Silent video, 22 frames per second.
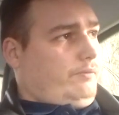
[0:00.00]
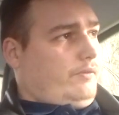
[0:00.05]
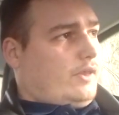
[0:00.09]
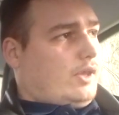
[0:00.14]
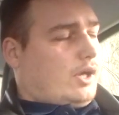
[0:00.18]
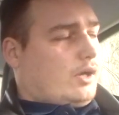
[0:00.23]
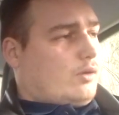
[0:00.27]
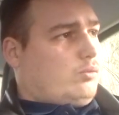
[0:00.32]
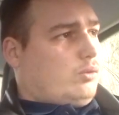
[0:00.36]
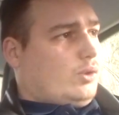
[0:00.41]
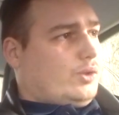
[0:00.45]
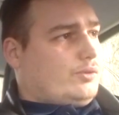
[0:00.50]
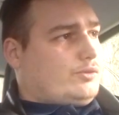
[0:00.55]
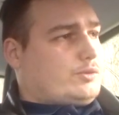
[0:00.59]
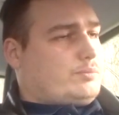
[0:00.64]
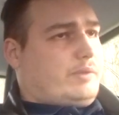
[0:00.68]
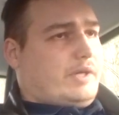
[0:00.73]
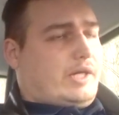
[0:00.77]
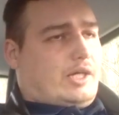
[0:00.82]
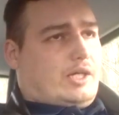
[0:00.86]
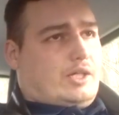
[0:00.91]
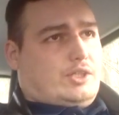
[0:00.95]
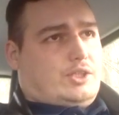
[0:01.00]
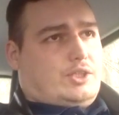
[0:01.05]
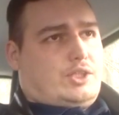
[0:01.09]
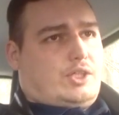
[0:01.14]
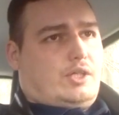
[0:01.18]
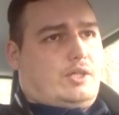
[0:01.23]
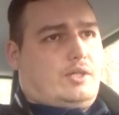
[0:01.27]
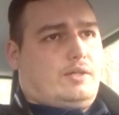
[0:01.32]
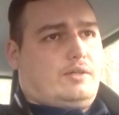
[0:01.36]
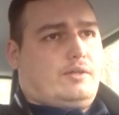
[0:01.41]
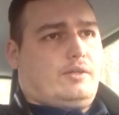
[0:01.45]
Like wolves, bears,
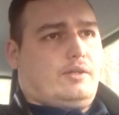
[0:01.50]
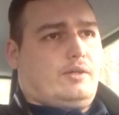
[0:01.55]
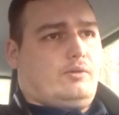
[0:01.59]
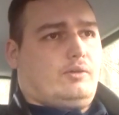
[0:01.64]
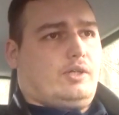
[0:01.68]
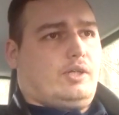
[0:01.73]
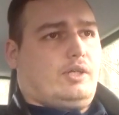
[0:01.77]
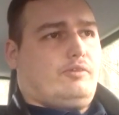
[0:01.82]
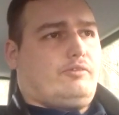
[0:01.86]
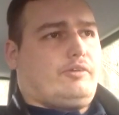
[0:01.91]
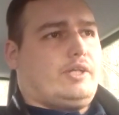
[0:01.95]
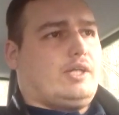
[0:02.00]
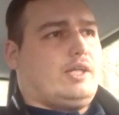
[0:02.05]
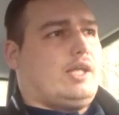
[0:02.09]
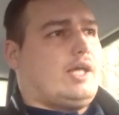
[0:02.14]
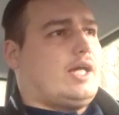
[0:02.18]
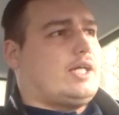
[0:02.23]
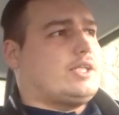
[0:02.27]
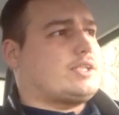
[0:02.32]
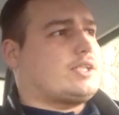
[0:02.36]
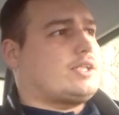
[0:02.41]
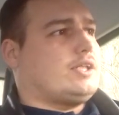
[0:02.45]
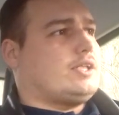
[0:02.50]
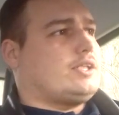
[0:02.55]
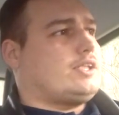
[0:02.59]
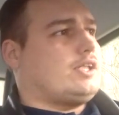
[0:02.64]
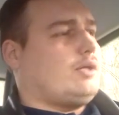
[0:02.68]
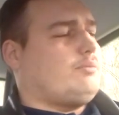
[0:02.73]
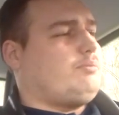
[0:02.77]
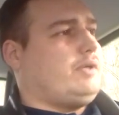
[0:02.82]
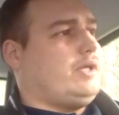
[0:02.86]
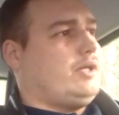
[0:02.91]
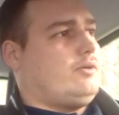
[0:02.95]
they only live in Alaska,
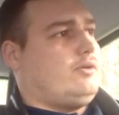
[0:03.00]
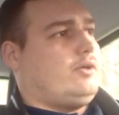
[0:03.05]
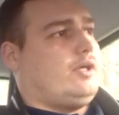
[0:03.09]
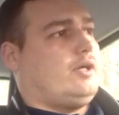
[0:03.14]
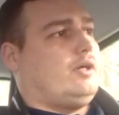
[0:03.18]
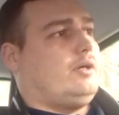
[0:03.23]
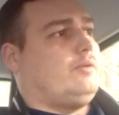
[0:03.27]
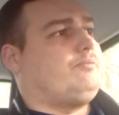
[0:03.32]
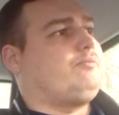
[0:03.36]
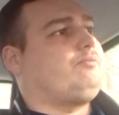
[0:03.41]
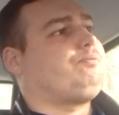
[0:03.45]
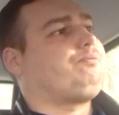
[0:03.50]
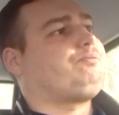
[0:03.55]
Siberia,